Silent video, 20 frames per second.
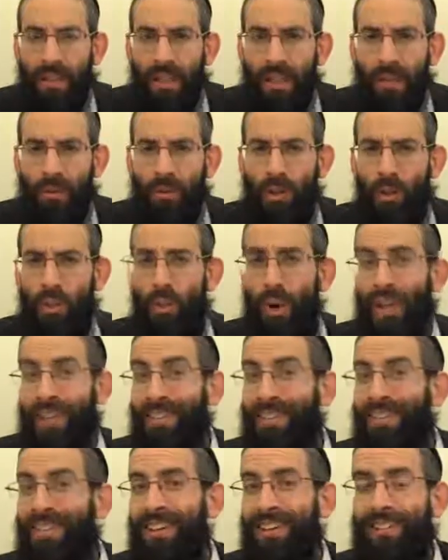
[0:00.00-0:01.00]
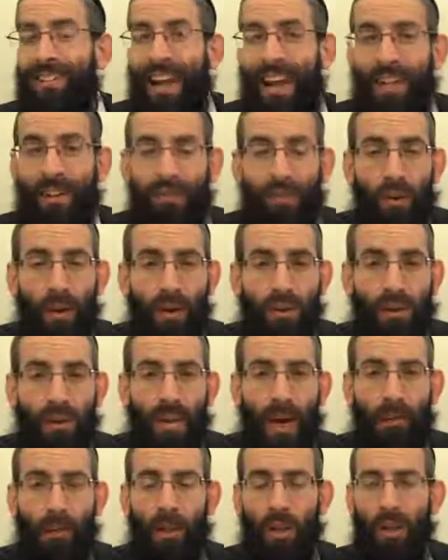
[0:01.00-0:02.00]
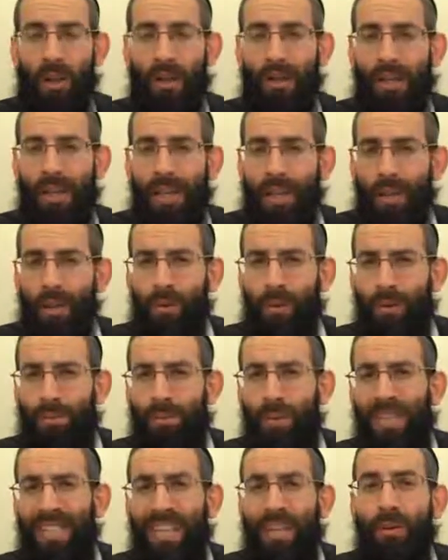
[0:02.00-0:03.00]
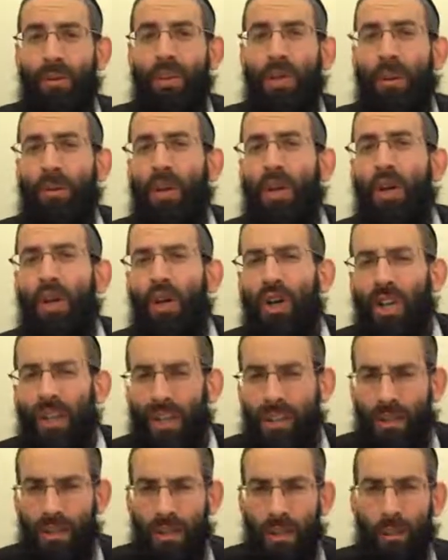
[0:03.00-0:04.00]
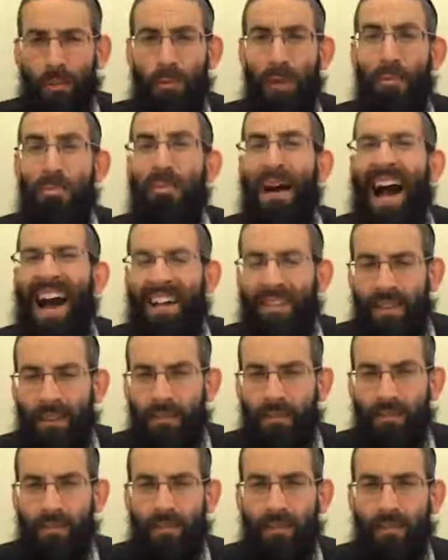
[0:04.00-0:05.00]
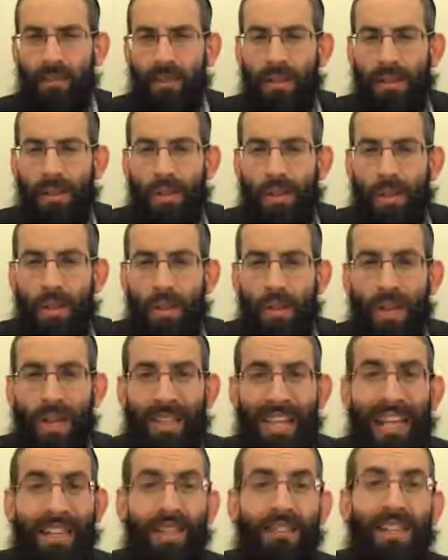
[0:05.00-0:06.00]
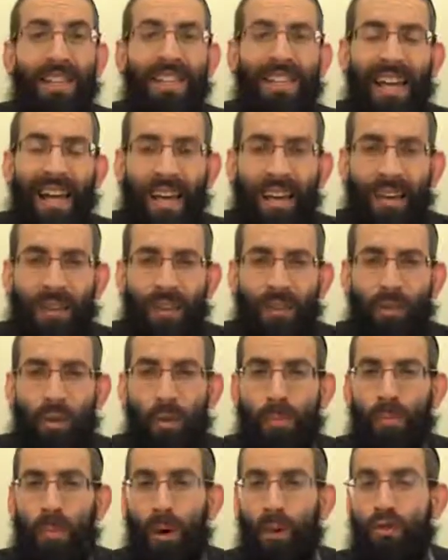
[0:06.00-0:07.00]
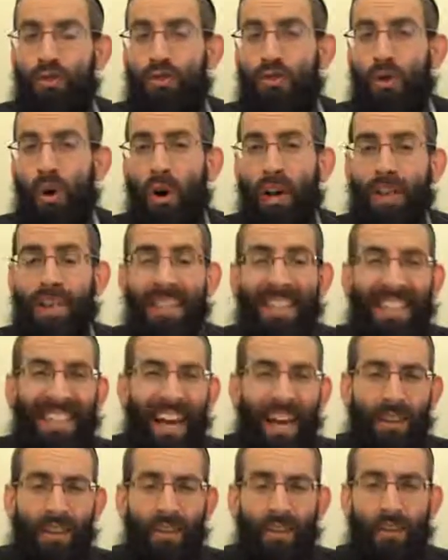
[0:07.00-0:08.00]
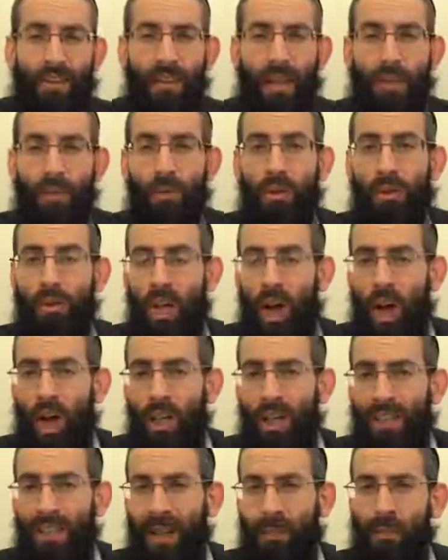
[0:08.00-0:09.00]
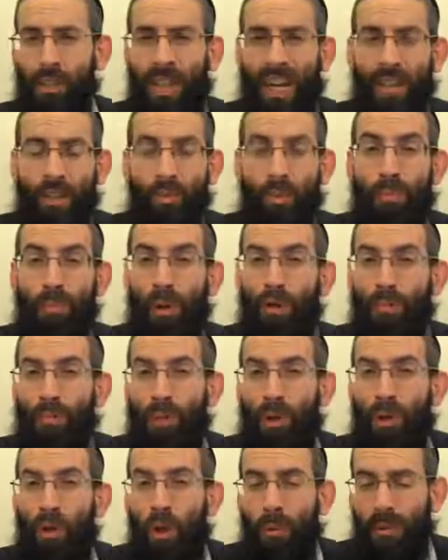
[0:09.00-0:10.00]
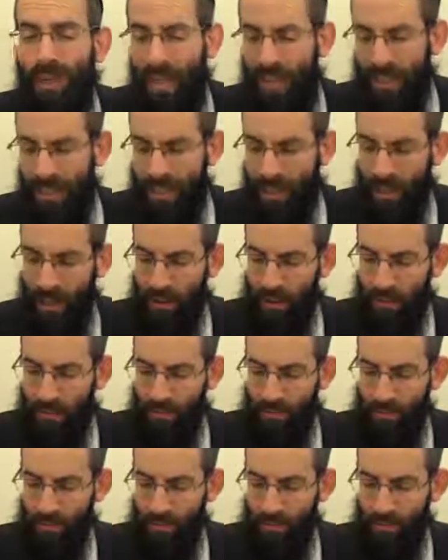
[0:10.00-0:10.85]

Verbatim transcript: he wouldn't wait until nightfall to come along. He would proceed, he would come earlier. He would demag them. So at the end of the day, they were both joined together. The Amud HaAnan and the Amud HaEsh were both illuminating together.